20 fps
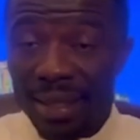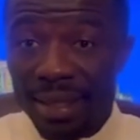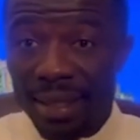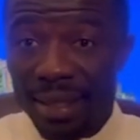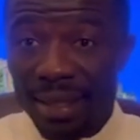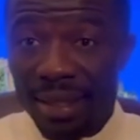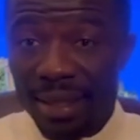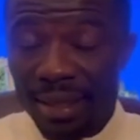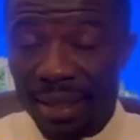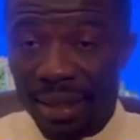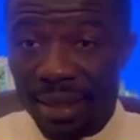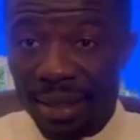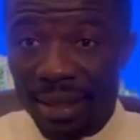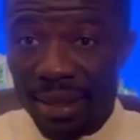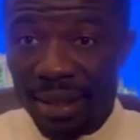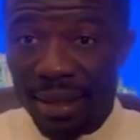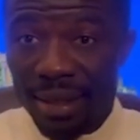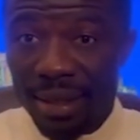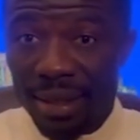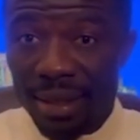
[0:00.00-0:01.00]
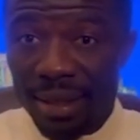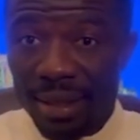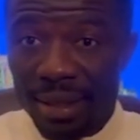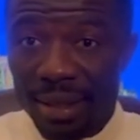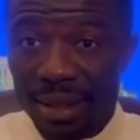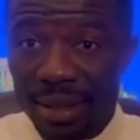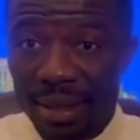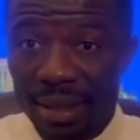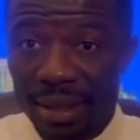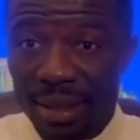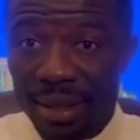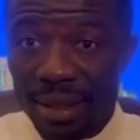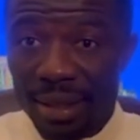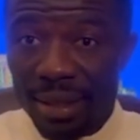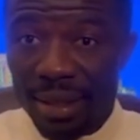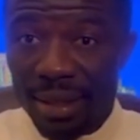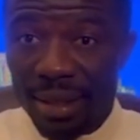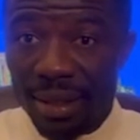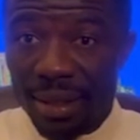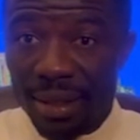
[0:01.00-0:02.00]

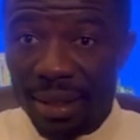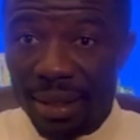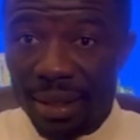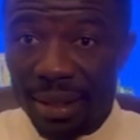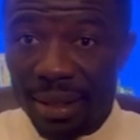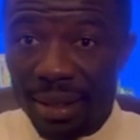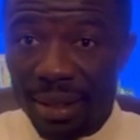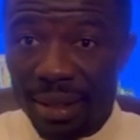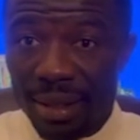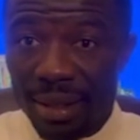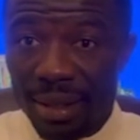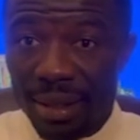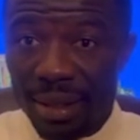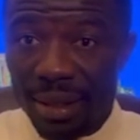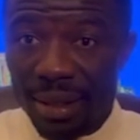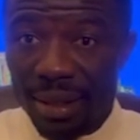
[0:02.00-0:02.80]
No one is speaking in this clip.